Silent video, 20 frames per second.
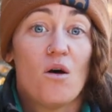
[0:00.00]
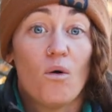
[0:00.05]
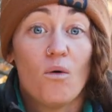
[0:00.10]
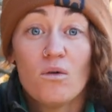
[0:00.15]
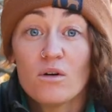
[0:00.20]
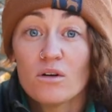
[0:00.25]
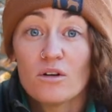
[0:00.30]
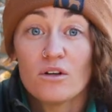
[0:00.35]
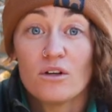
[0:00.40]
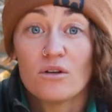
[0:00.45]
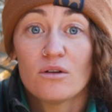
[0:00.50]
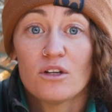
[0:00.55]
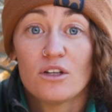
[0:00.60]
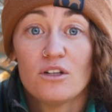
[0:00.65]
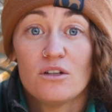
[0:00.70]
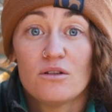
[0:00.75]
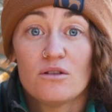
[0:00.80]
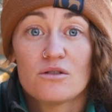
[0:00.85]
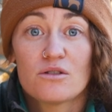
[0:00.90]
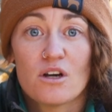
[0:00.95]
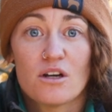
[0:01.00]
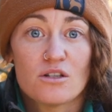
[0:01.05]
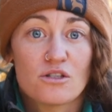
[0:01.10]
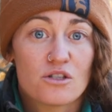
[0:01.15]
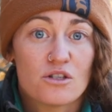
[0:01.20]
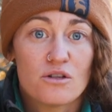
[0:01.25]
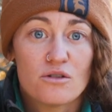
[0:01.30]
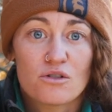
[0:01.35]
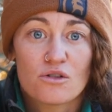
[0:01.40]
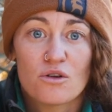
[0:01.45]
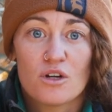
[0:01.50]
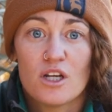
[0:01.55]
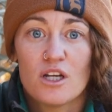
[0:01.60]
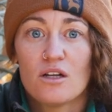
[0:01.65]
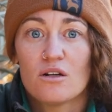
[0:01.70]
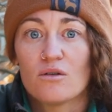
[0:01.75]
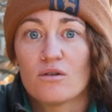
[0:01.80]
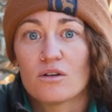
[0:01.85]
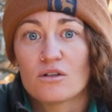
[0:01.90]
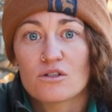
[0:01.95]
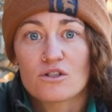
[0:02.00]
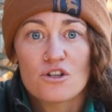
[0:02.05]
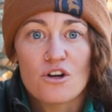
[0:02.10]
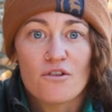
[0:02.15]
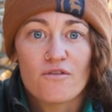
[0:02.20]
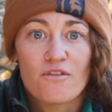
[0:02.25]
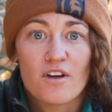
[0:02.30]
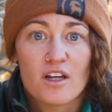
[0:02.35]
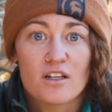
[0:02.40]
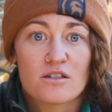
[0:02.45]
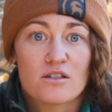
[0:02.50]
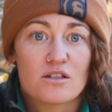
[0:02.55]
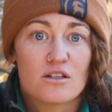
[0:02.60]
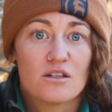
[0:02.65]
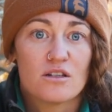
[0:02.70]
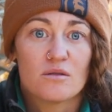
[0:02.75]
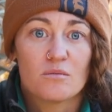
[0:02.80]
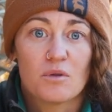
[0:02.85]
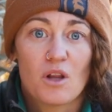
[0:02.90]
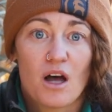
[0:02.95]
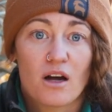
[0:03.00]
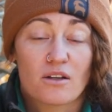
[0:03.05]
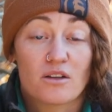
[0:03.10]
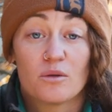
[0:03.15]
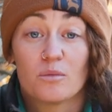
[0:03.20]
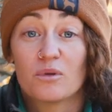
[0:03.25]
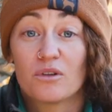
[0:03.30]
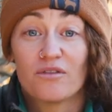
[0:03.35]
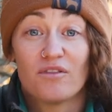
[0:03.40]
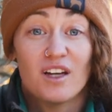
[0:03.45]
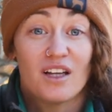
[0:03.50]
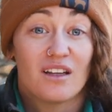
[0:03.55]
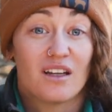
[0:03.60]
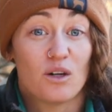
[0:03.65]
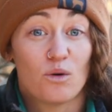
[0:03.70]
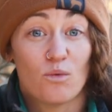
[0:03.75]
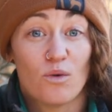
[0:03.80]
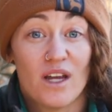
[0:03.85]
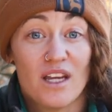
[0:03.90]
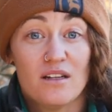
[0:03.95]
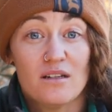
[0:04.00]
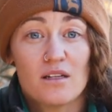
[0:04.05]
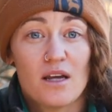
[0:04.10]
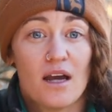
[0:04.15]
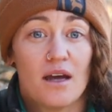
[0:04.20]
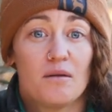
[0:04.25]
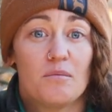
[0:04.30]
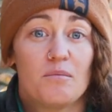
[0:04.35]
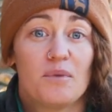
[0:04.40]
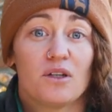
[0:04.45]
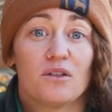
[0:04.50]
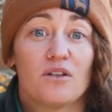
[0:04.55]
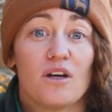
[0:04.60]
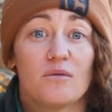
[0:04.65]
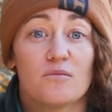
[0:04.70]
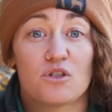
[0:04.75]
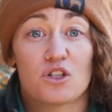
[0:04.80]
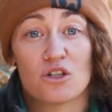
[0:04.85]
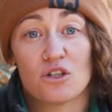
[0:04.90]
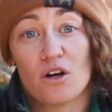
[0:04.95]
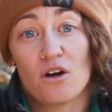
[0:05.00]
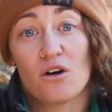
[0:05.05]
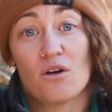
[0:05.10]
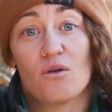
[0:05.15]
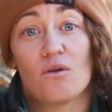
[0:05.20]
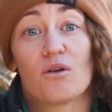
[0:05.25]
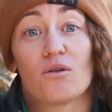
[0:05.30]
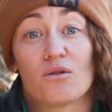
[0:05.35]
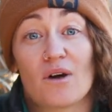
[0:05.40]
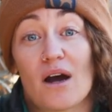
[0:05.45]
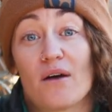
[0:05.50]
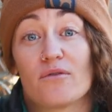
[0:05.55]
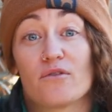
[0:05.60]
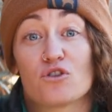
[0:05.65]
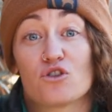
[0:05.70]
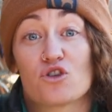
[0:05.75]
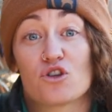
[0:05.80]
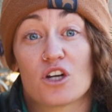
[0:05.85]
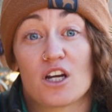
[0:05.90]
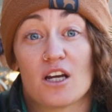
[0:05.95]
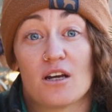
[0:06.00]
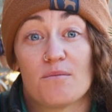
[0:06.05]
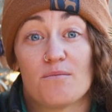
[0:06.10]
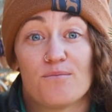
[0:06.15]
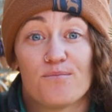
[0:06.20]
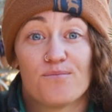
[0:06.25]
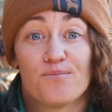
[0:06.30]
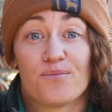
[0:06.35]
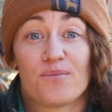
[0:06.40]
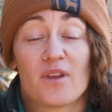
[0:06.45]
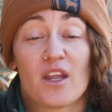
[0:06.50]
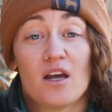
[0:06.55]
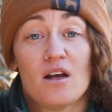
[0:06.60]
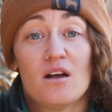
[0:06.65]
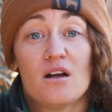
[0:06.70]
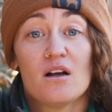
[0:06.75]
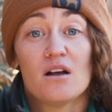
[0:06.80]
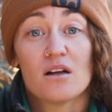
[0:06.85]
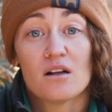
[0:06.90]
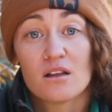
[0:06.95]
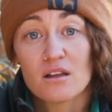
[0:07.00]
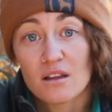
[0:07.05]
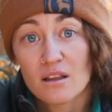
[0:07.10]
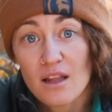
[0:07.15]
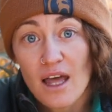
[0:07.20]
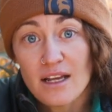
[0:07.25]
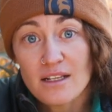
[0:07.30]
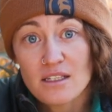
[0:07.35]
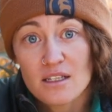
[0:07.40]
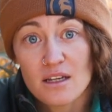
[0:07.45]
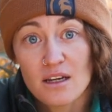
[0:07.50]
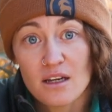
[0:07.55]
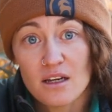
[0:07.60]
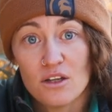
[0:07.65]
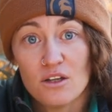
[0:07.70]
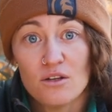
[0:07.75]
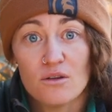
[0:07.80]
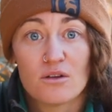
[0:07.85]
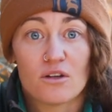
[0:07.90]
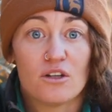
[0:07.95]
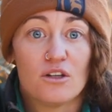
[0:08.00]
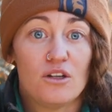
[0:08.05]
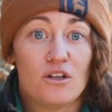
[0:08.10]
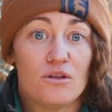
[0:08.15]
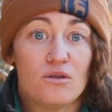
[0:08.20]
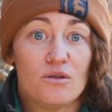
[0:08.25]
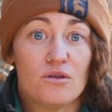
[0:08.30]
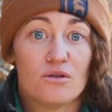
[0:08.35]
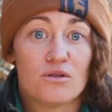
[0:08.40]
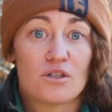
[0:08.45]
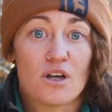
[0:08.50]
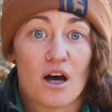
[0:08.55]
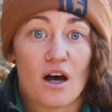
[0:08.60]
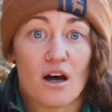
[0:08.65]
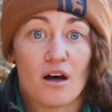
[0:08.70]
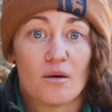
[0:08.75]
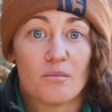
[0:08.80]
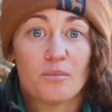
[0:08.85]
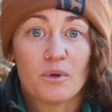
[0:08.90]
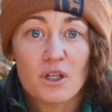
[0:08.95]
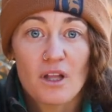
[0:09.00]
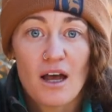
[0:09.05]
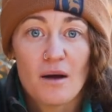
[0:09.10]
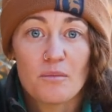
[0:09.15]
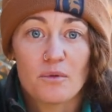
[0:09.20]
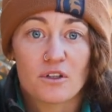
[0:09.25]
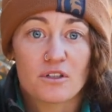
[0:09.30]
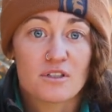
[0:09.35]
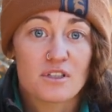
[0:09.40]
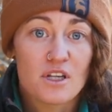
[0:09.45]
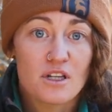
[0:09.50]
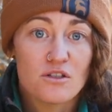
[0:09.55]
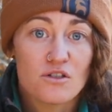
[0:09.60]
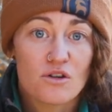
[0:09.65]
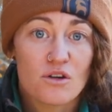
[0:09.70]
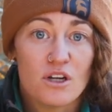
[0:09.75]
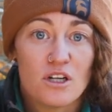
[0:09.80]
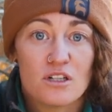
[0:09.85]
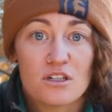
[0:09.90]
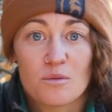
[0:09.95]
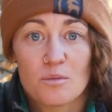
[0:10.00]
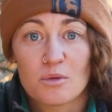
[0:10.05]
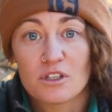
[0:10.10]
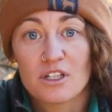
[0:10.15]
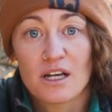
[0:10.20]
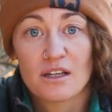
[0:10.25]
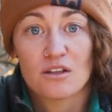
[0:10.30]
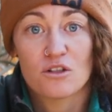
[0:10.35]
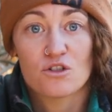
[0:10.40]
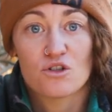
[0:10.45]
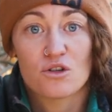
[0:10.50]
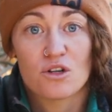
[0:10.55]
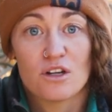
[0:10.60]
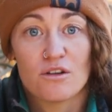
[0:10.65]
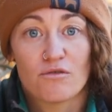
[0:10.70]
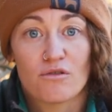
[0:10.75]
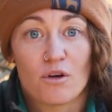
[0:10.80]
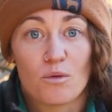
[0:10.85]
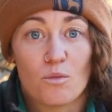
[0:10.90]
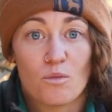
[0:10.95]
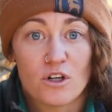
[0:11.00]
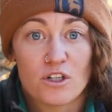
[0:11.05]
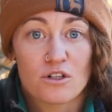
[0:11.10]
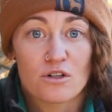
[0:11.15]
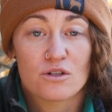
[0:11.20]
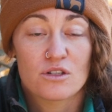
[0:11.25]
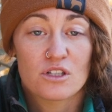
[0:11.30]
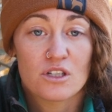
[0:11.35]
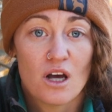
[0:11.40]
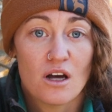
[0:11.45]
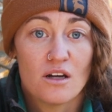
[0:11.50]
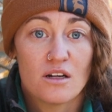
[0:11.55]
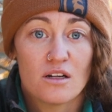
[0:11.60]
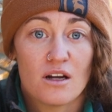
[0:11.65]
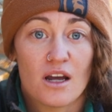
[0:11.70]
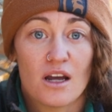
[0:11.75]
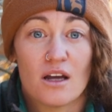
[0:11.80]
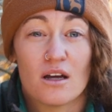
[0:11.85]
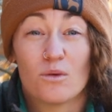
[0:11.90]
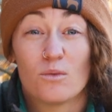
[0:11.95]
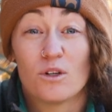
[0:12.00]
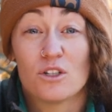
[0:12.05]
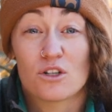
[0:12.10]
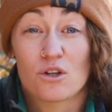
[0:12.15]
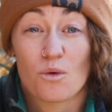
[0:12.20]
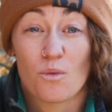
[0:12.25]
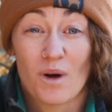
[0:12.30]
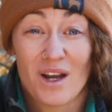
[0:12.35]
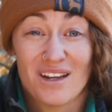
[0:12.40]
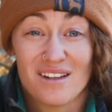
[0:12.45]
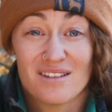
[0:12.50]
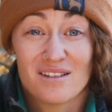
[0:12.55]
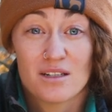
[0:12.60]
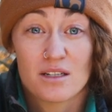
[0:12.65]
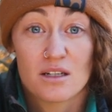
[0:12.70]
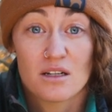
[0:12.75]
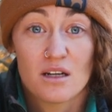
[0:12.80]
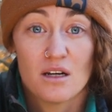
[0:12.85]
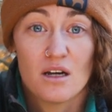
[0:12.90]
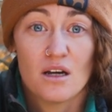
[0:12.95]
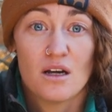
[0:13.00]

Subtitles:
Or you can use a snow screen or a snow fence to block the prevailing wind and build up snow around the tree. Lastly, you could use a burlap or a sunscreen to protect the tree from winter sun and winter wind.